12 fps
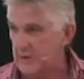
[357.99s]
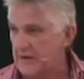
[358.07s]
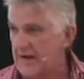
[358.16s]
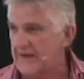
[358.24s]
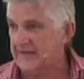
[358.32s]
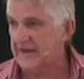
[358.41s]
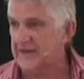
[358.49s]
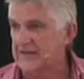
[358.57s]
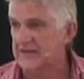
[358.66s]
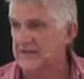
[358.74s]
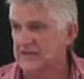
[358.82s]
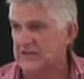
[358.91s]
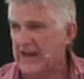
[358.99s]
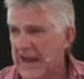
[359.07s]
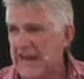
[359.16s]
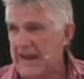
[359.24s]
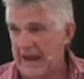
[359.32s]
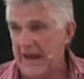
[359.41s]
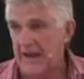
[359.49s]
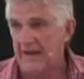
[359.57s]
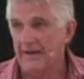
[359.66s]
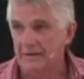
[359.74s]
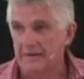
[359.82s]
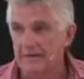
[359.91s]
build our tents and stay here.
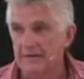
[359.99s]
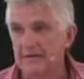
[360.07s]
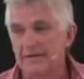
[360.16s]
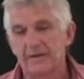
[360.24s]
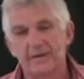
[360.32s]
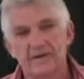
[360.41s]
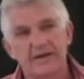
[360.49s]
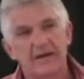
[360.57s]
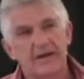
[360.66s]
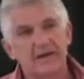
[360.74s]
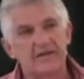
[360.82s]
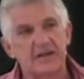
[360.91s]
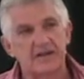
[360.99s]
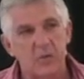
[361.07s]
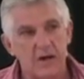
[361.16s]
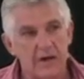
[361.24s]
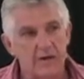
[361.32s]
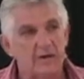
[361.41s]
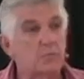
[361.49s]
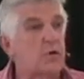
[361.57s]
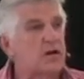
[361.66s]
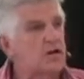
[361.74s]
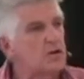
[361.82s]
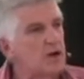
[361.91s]
It's just one of those.
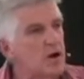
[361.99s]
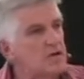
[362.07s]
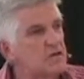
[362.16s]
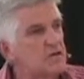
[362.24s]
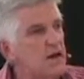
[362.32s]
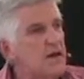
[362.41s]
But you notice